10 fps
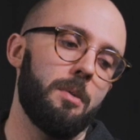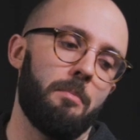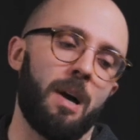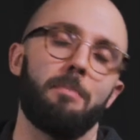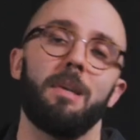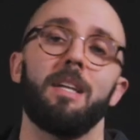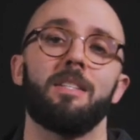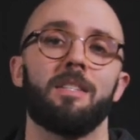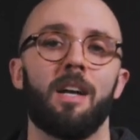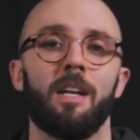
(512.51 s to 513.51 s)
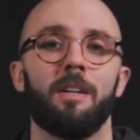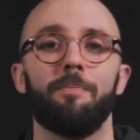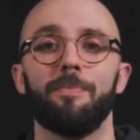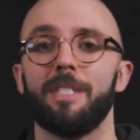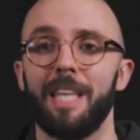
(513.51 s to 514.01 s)
my Peak Design
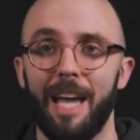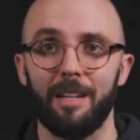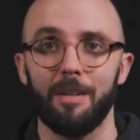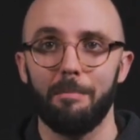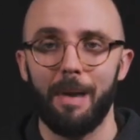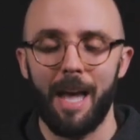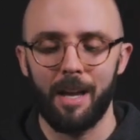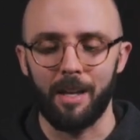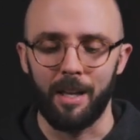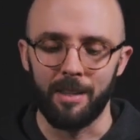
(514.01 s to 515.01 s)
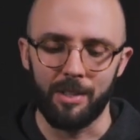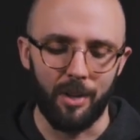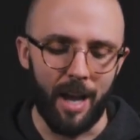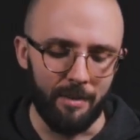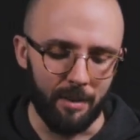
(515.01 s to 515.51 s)
tech bag, and this
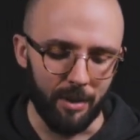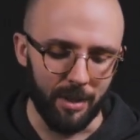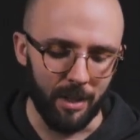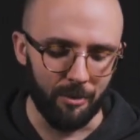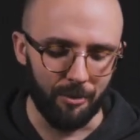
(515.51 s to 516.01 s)
will have everything